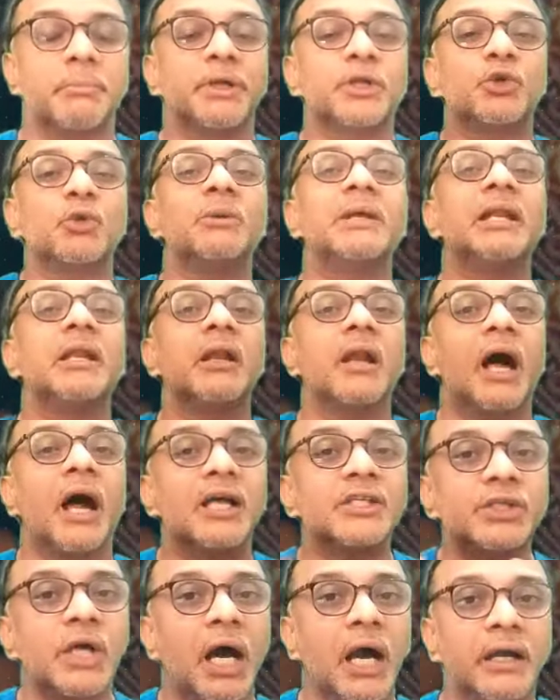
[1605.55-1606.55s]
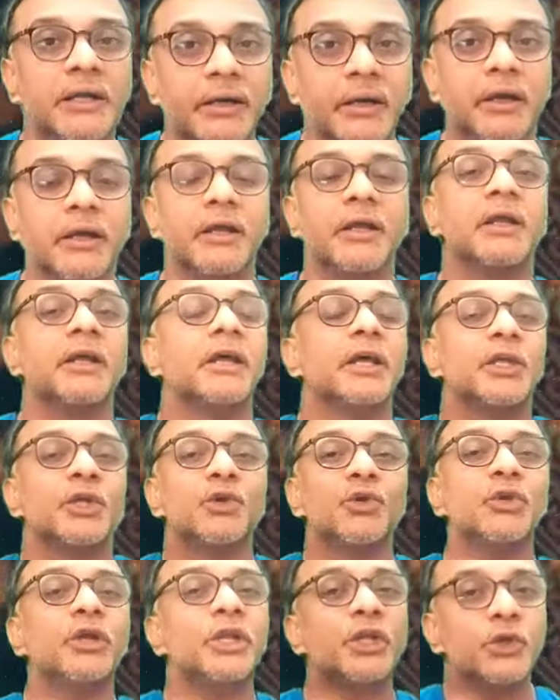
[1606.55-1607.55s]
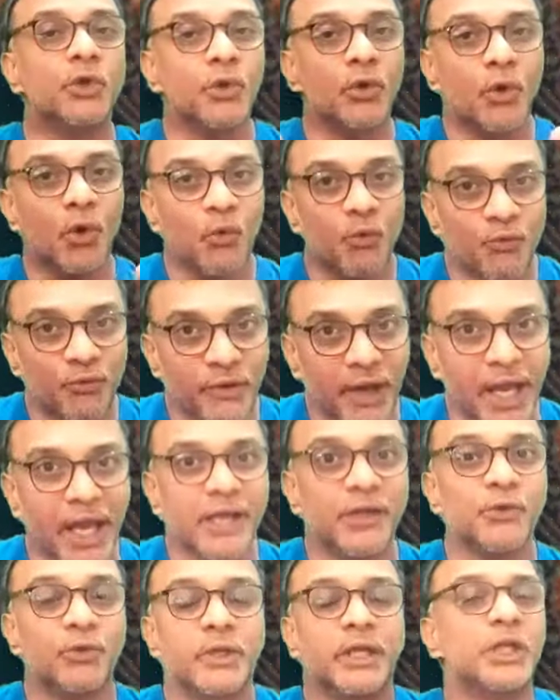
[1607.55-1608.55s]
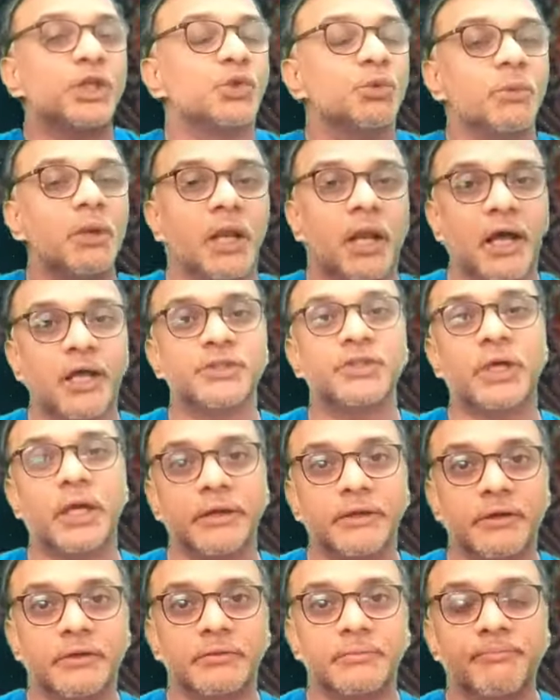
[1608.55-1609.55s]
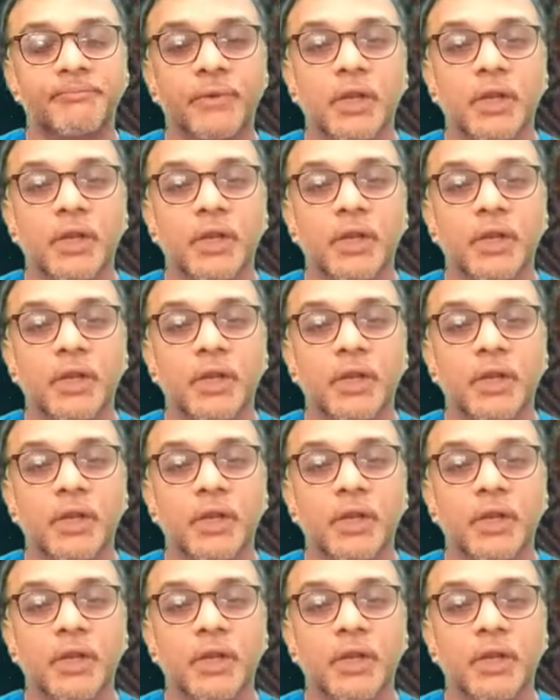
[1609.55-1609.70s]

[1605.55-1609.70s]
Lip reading: But to be large hearted, you need to know where you need to be large hearted.